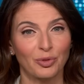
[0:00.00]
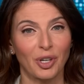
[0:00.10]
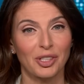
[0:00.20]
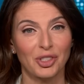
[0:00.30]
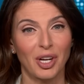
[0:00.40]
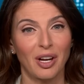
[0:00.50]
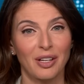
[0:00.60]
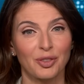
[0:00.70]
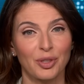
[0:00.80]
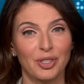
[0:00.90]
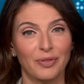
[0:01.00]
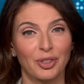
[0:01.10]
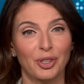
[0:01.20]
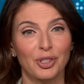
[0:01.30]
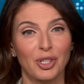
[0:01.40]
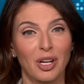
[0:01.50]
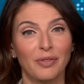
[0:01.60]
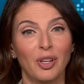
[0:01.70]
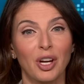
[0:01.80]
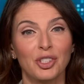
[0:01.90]
Raj Shah and Christopher Kirchhoff
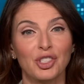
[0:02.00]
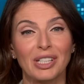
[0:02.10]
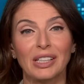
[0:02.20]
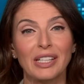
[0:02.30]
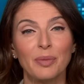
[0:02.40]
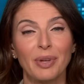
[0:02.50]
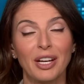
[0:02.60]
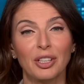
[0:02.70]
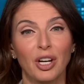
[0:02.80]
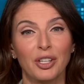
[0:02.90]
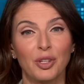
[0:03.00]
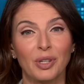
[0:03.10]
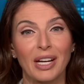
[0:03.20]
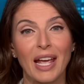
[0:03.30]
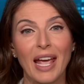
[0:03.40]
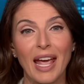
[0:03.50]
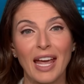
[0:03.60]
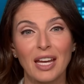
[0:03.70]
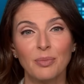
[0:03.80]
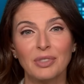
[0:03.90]
launched an elite Pentagon unit
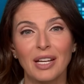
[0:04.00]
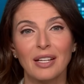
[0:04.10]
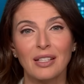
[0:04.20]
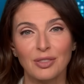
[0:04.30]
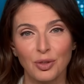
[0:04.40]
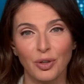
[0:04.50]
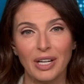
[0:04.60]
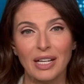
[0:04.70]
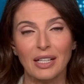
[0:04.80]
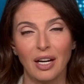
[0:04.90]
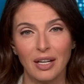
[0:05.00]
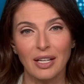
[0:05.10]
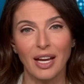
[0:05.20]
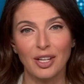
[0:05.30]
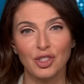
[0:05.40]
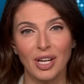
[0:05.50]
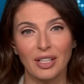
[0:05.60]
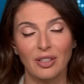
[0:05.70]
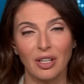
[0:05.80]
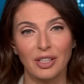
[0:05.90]
aimed at integrating cutting-edge
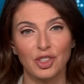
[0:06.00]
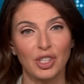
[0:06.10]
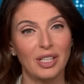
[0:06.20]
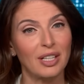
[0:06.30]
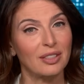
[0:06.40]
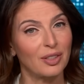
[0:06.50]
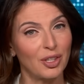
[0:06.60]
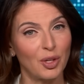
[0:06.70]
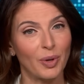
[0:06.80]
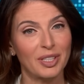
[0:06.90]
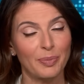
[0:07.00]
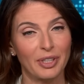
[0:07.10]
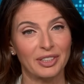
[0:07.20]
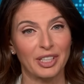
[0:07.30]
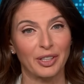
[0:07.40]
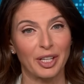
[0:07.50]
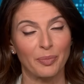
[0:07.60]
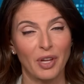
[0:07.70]
technology into the U S military.